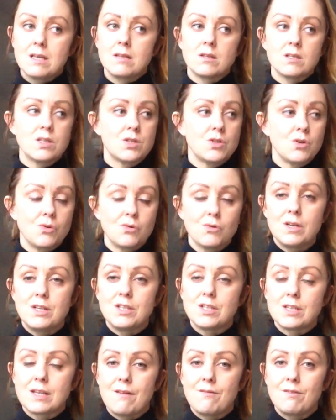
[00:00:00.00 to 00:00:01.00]
and the
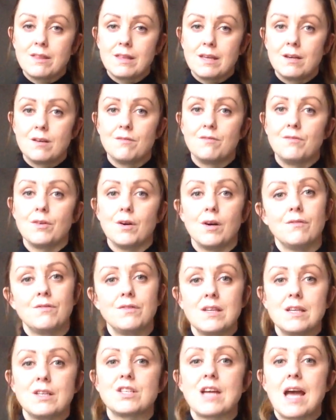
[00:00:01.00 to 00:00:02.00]
storage and everything of
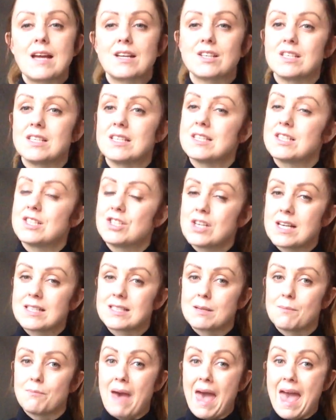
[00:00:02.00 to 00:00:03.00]
the injection, it's
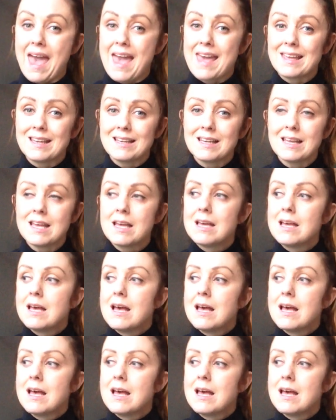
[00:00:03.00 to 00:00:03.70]
just a pain.